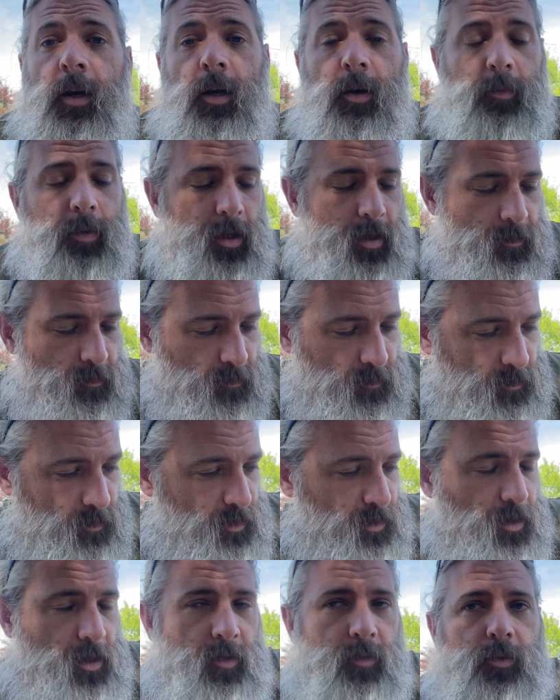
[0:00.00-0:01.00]
But it's
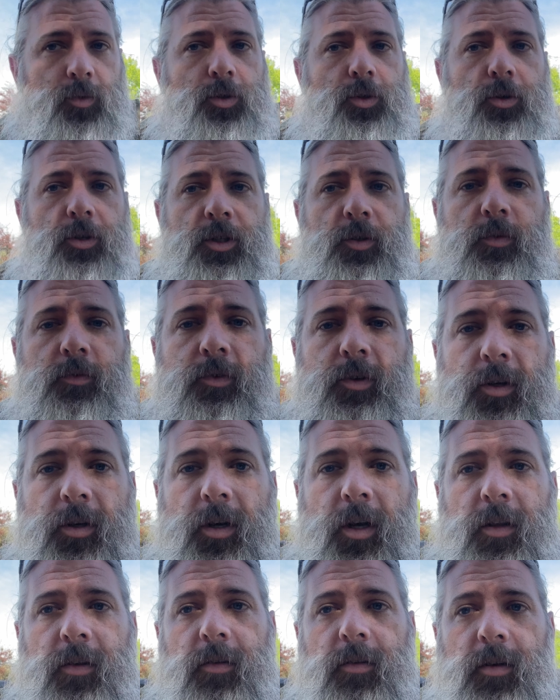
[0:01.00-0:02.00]
the only real choice we've got,
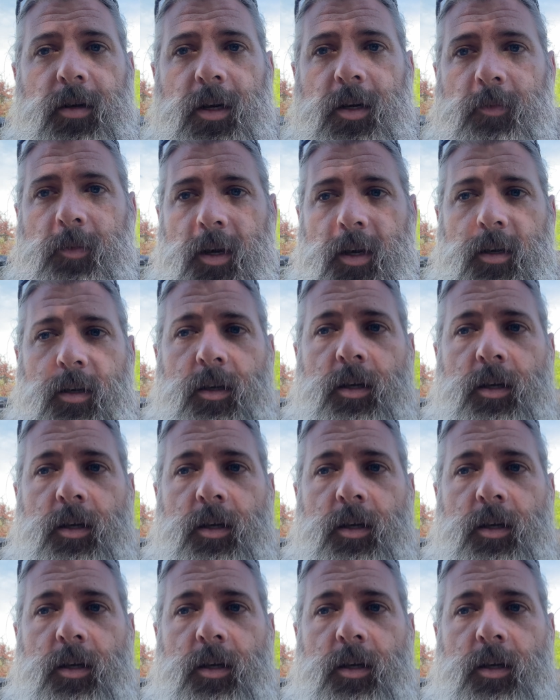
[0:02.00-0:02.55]
other than heading back into